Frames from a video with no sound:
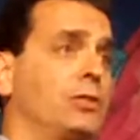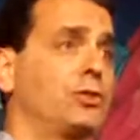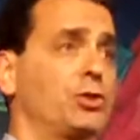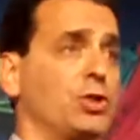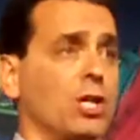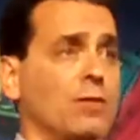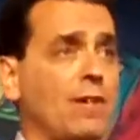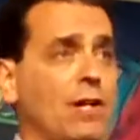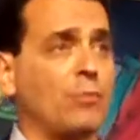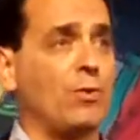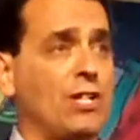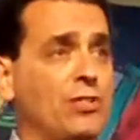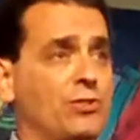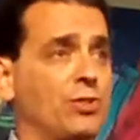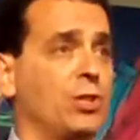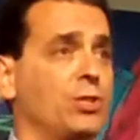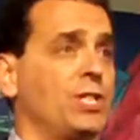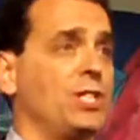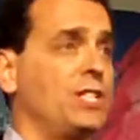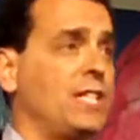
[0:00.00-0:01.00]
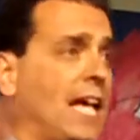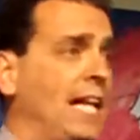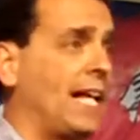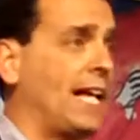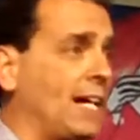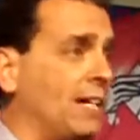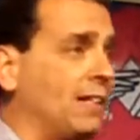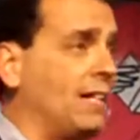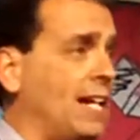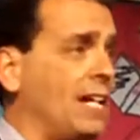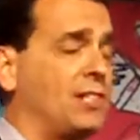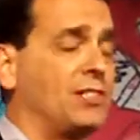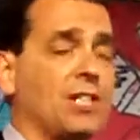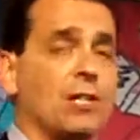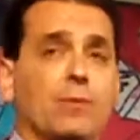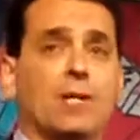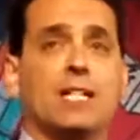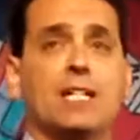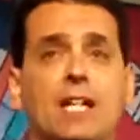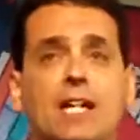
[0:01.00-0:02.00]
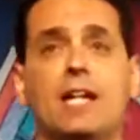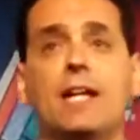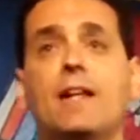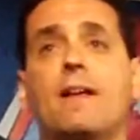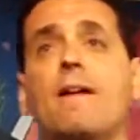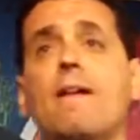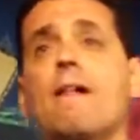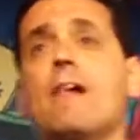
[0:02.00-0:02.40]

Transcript: survey research and data analytics that we did,